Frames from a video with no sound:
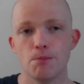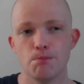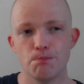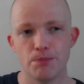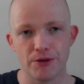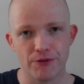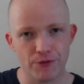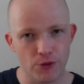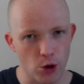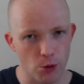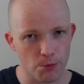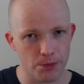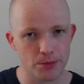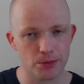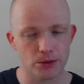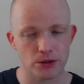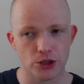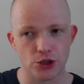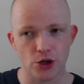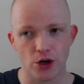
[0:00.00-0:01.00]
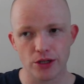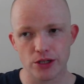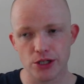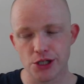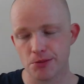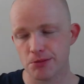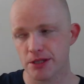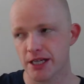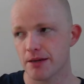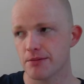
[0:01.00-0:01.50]
before people join,
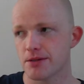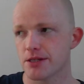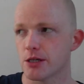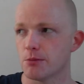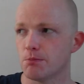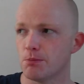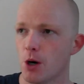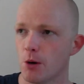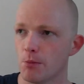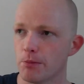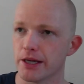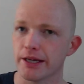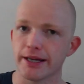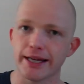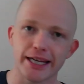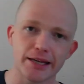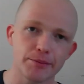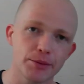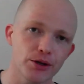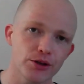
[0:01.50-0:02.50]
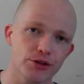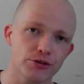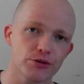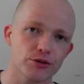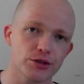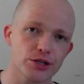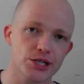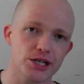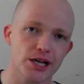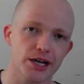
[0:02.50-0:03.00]
sometimes they'll pop me an email through
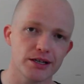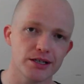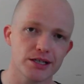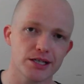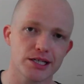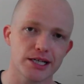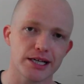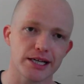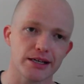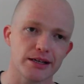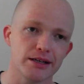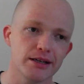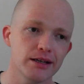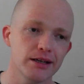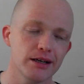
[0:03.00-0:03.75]
the site saying,